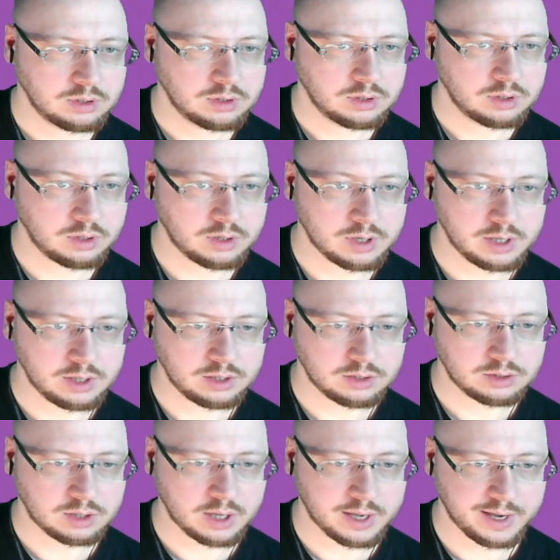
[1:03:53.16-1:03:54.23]
Okay,
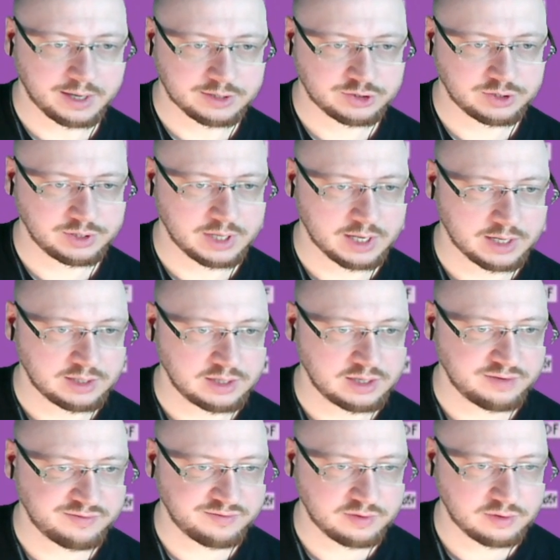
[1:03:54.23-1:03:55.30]
I actually had
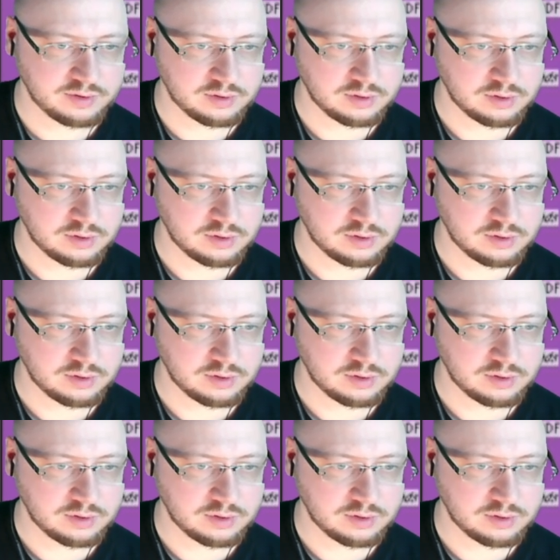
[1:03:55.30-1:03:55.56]
never...